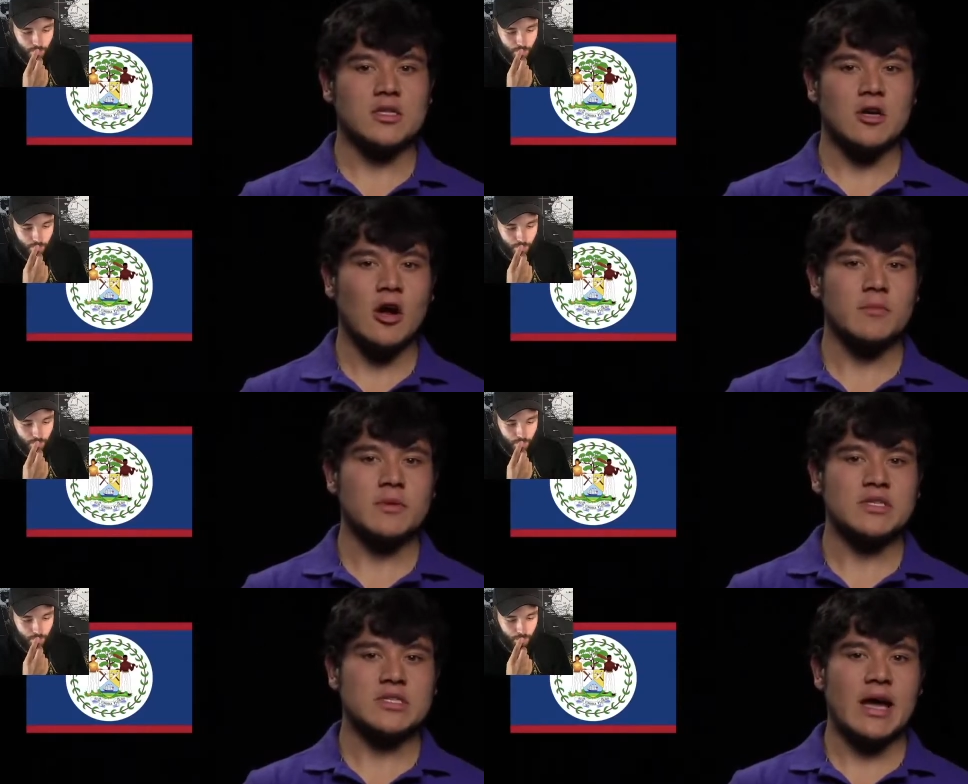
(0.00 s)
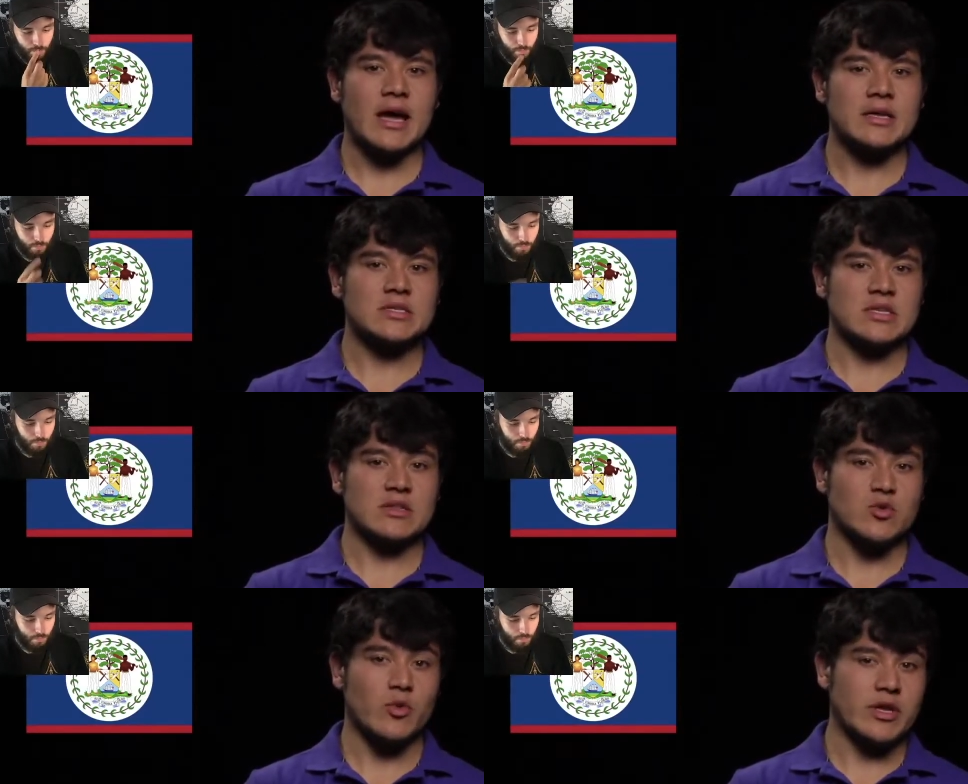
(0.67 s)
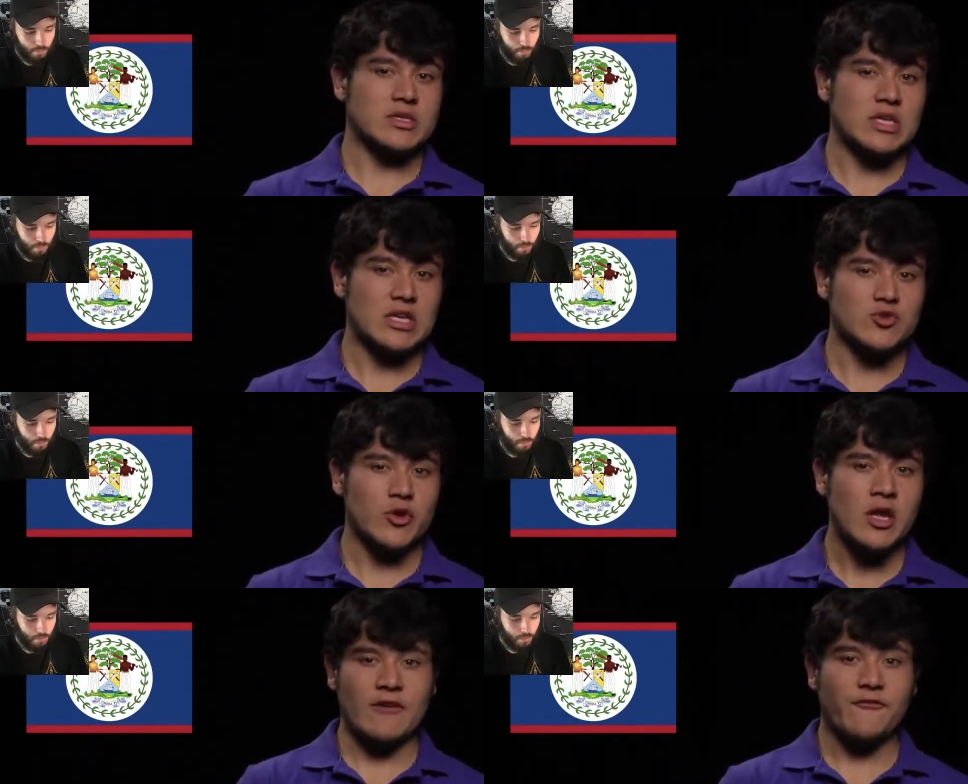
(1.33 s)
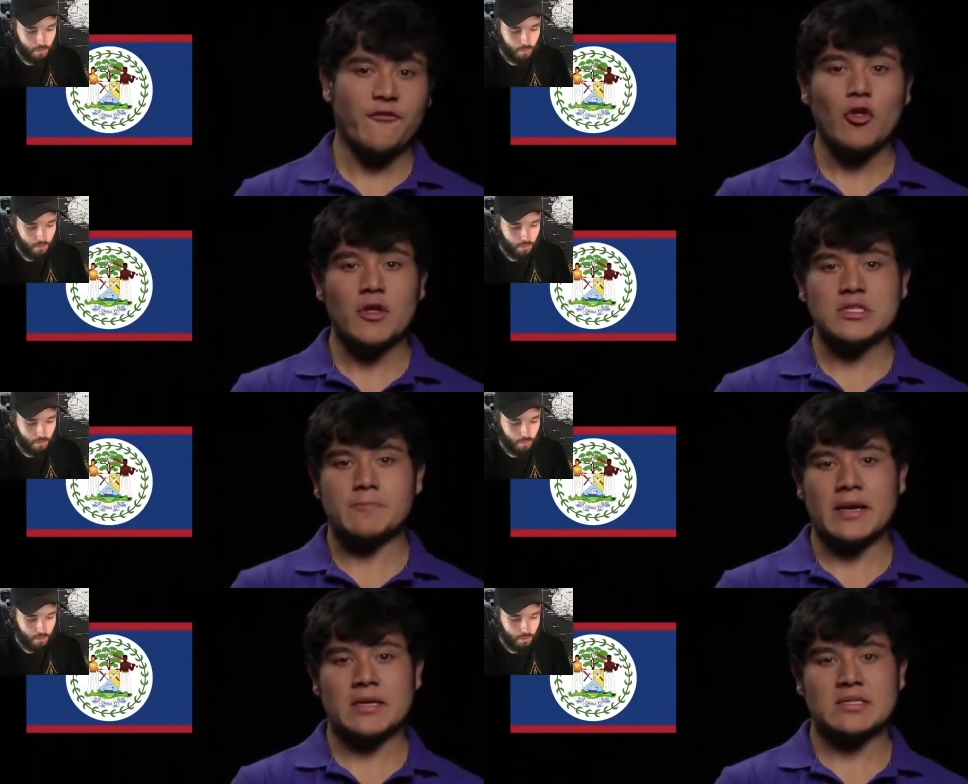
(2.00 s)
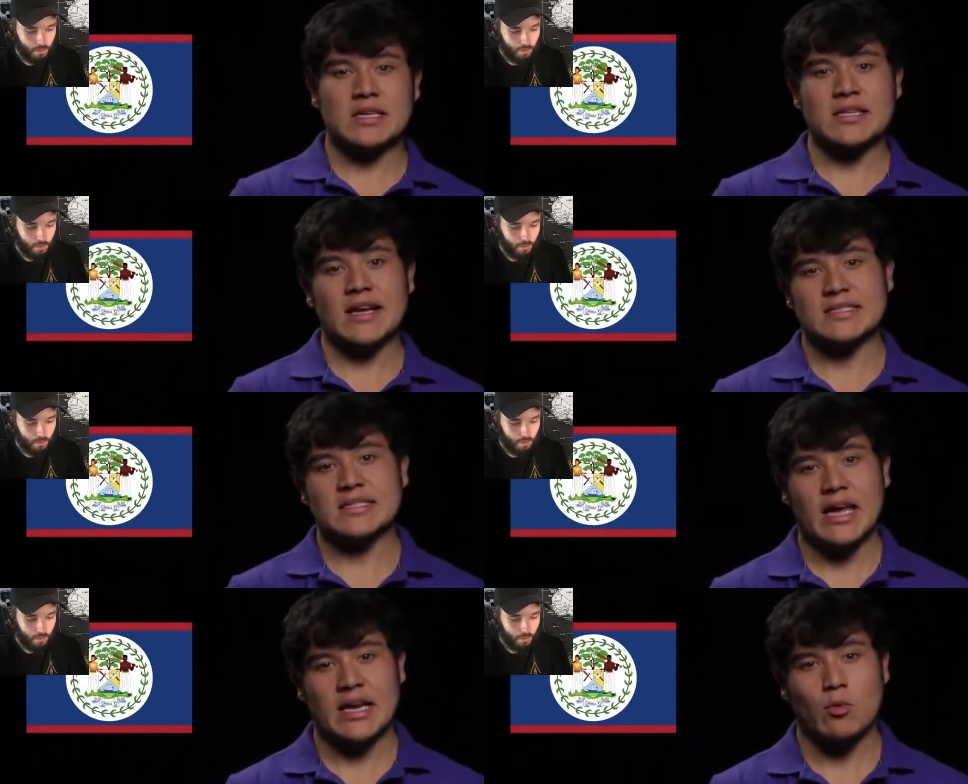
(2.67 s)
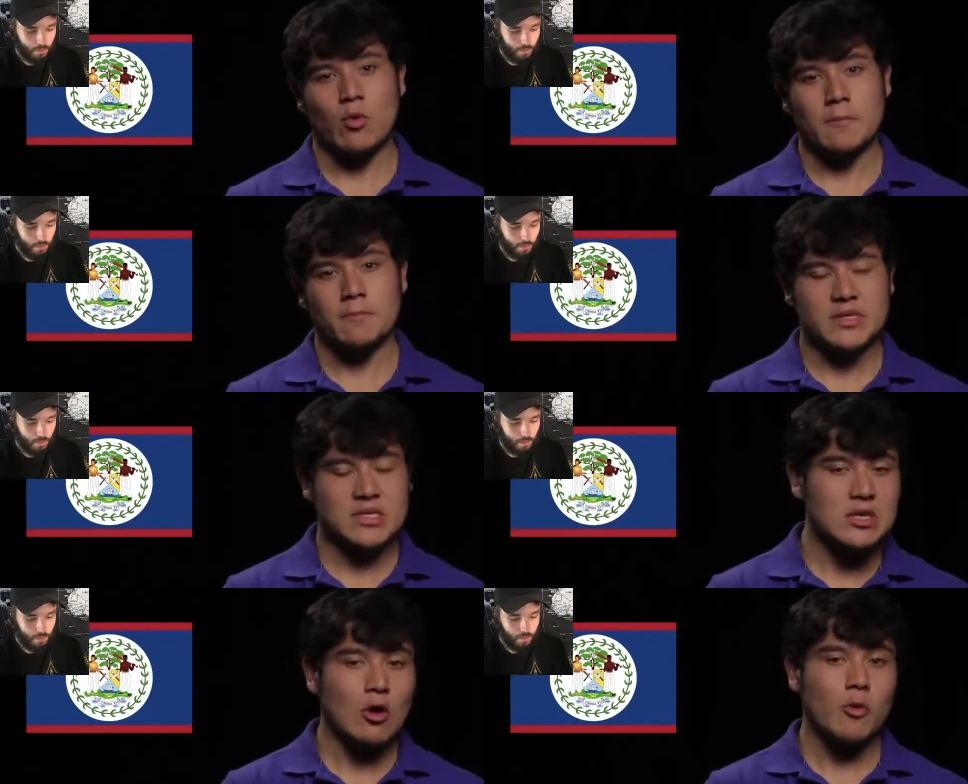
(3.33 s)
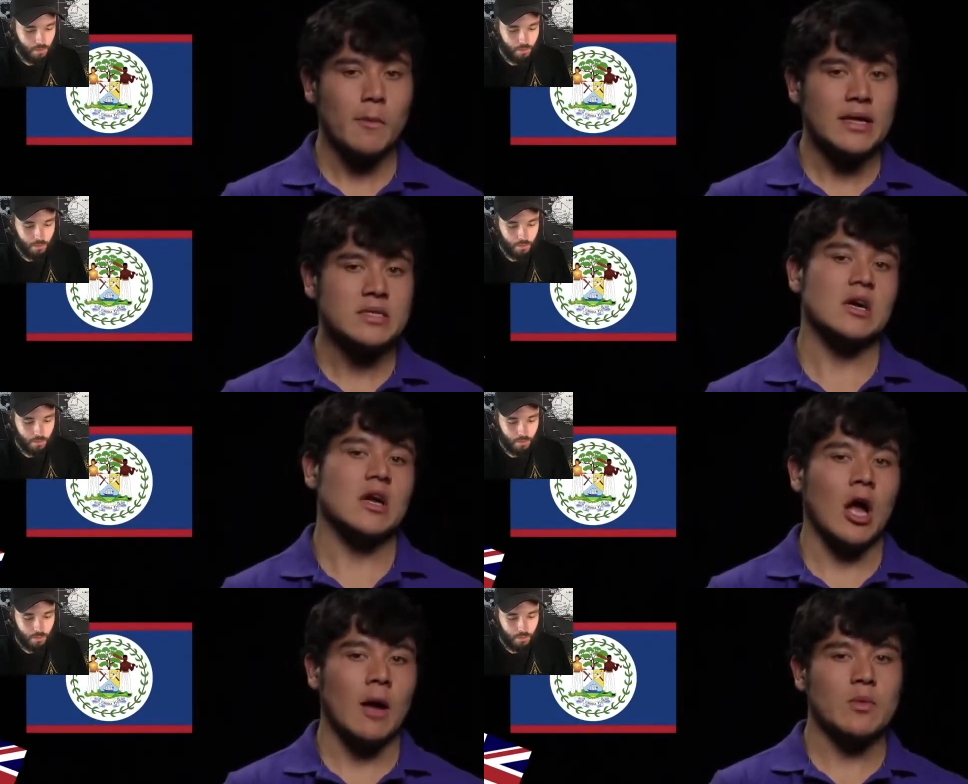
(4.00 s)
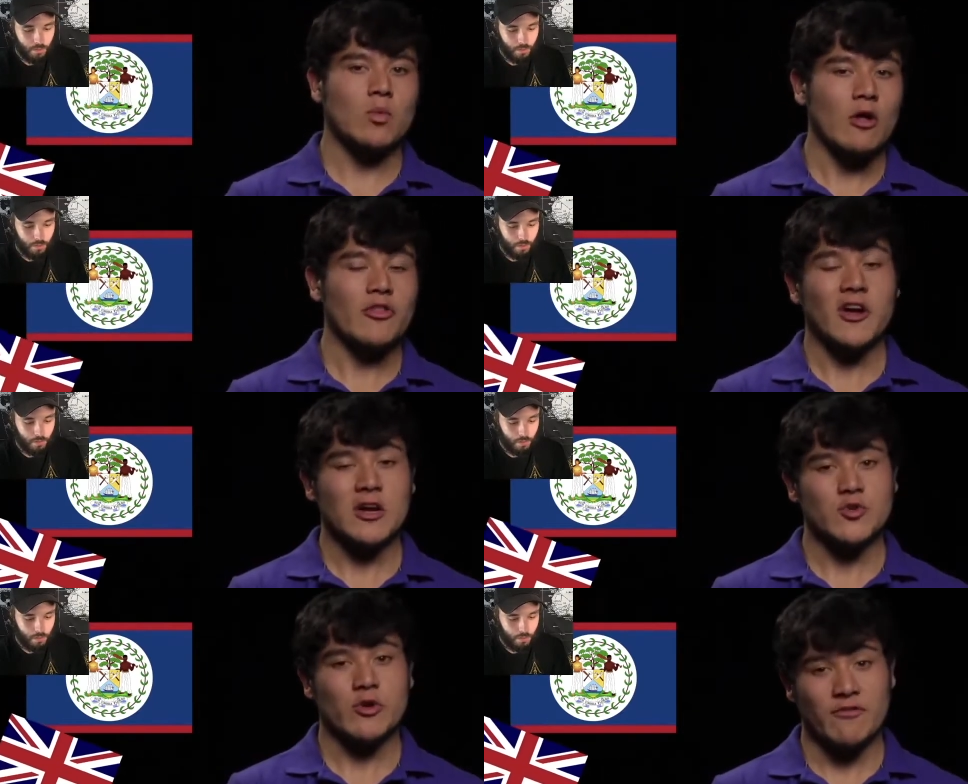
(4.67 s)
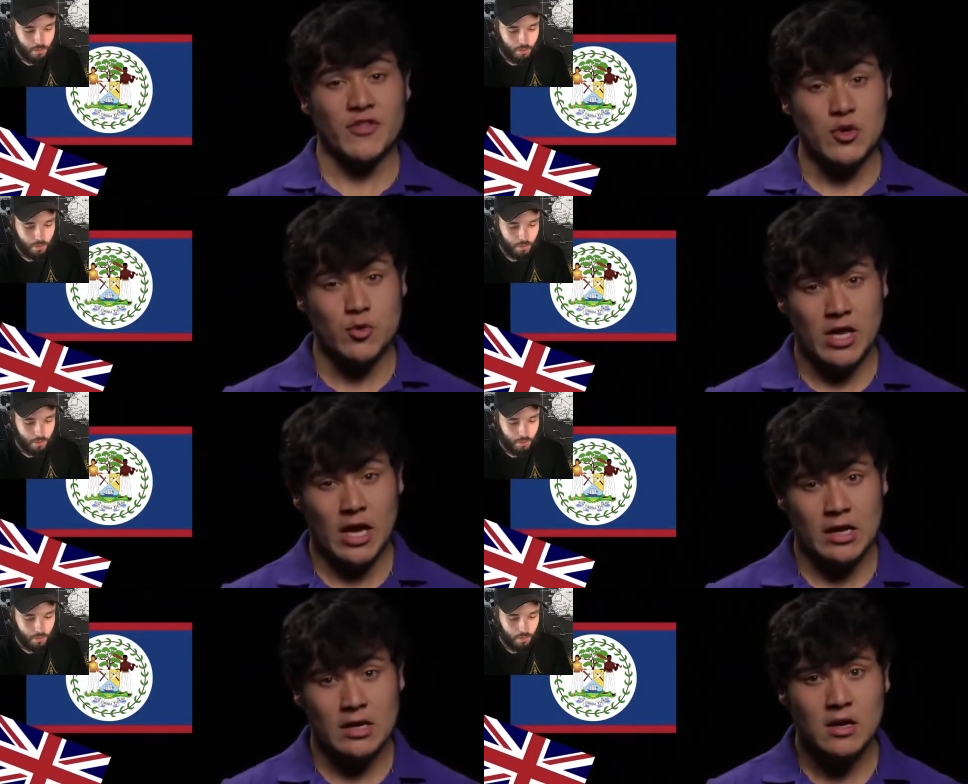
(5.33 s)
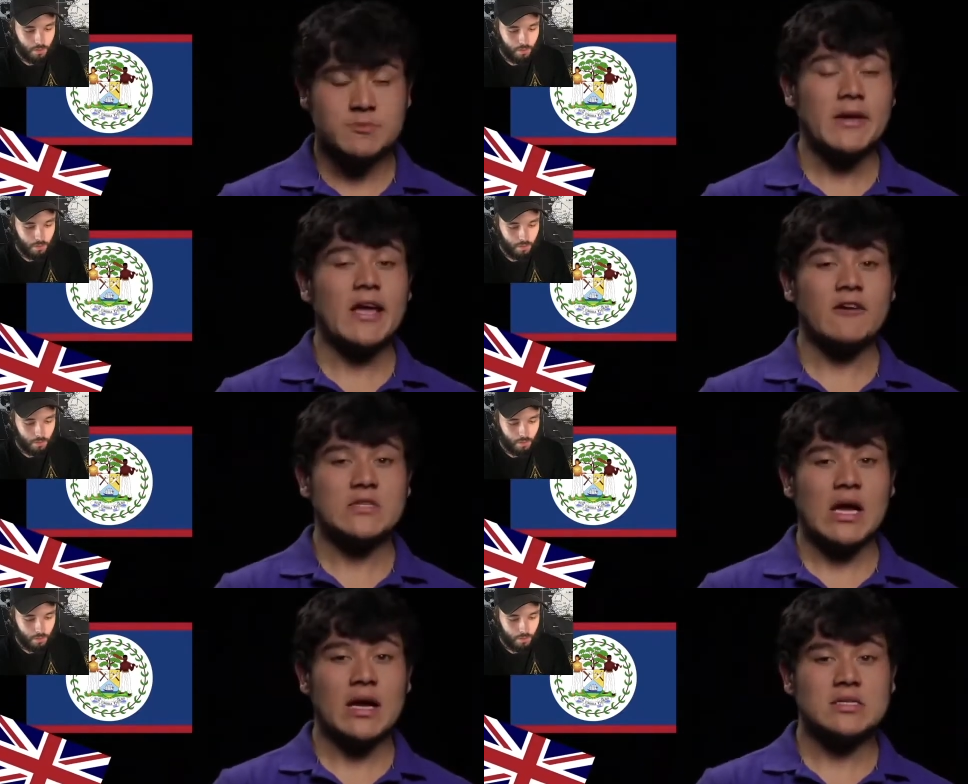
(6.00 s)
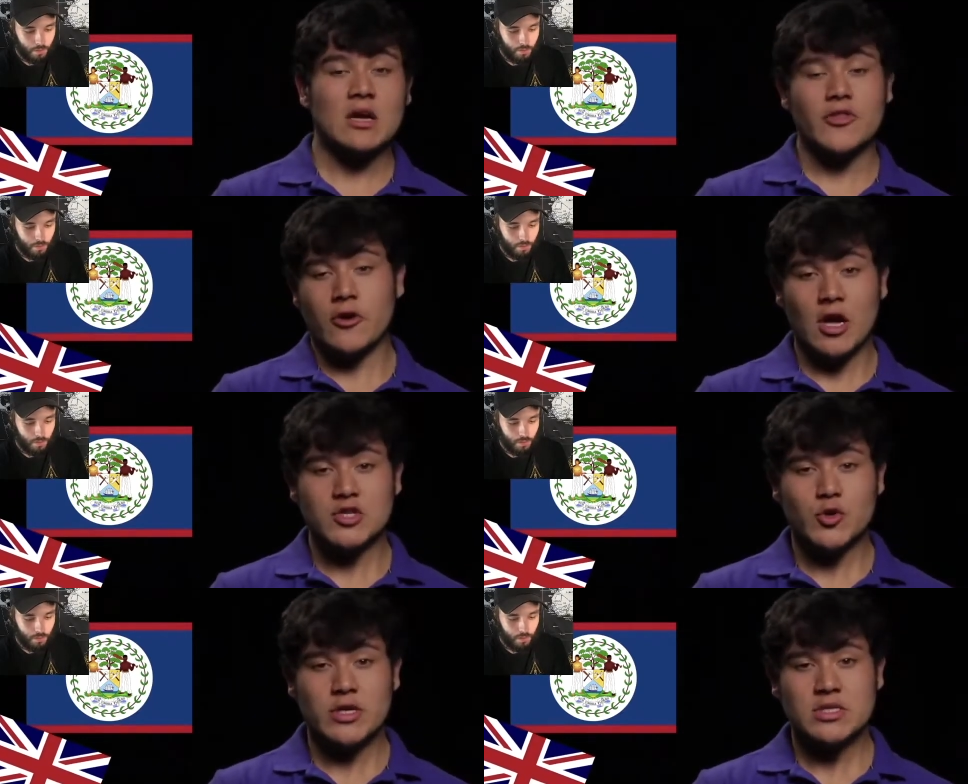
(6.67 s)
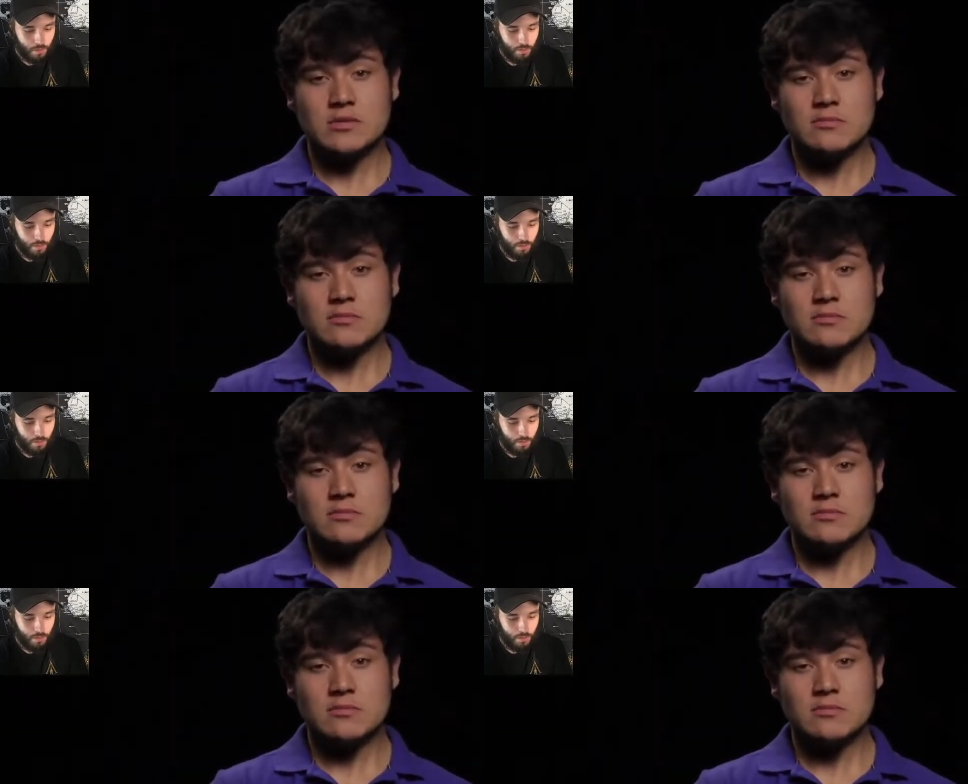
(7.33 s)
Speaker 1: autonomous status in the twentieth century and full independence in nineteen eighty-one, but still remains a Commonwealth country of the U K. Speaking of ties to other countries,